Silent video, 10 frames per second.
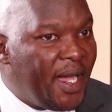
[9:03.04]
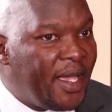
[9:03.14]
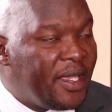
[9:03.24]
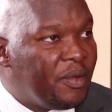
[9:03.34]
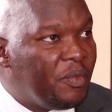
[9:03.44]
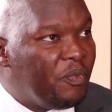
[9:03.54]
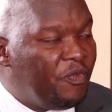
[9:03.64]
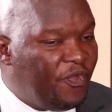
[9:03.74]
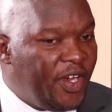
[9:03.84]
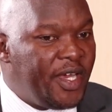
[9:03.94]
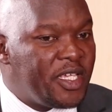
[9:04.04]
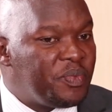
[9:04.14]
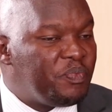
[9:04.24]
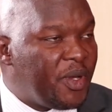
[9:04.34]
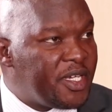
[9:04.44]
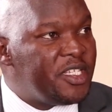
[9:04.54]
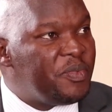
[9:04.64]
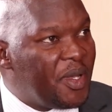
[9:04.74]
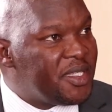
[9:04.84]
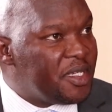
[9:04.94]
by various
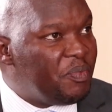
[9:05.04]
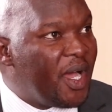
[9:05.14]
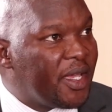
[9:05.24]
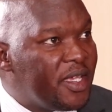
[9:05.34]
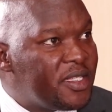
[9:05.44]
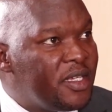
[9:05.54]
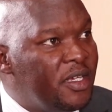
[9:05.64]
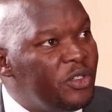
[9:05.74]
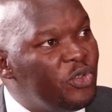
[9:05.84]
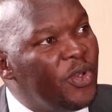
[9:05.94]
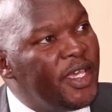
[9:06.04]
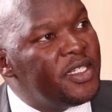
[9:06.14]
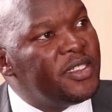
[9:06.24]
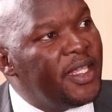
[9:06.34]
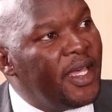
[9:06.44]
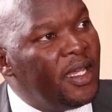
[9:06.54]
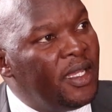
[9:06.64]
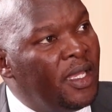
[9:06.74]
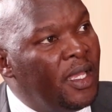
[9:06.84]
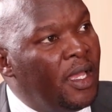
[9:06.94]
participants in markets to hedge their
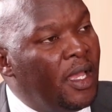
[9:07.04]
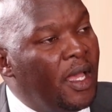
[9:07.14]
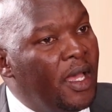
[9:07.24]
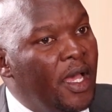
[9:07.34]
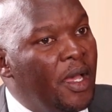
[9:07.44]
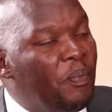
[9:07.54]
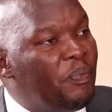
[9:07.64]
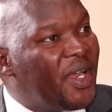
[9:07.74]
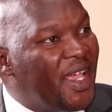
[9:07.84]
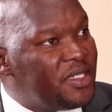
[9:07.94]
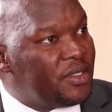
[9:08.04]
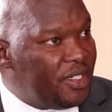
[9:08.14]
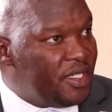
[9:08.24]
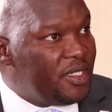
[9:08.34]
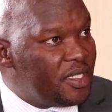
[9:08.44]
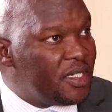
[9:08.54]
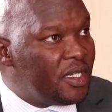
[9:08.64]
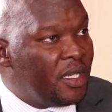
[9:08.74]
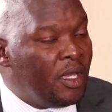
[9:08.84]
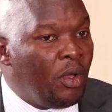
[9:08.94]
um, price risk
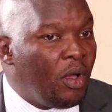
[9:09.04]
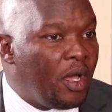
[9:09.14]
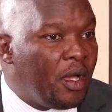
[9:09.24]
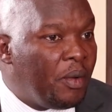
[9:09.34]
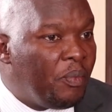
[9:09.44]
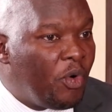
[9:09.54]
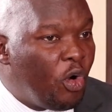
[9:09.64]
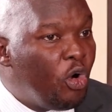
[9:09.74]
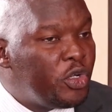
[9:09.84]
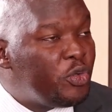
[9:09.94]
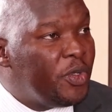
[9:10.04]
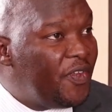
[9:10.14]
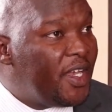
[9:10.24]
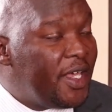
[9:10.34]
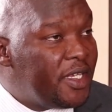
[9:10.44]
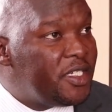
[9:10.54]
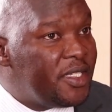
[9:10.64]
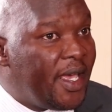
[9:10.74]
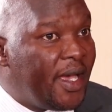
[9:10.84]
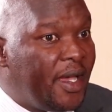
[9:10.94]
um, or to even hedge
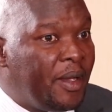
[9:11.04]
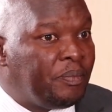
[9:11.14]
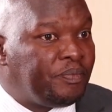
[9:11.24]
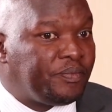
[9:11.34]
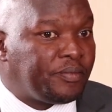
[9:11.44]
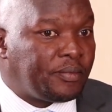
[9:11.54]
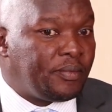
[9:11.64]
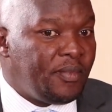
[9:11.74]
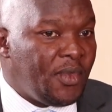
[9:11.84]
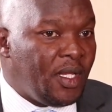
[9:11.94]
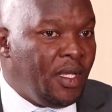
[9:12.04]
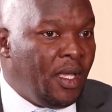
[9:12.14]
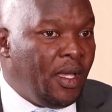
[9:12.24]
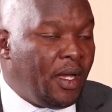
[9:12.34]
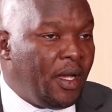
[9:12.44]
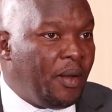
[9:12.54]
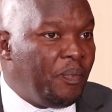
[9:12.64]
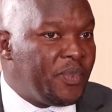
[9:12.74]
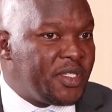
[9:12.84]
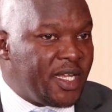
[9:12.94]
their
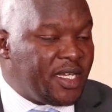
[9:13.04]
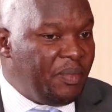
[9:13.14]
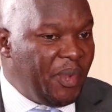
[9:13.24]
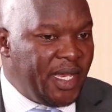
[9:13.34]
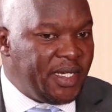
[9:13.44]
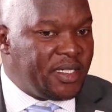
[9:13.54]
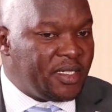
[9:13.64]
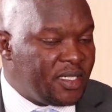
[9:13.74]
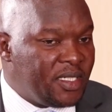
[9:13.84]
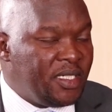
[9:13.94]
um, settlement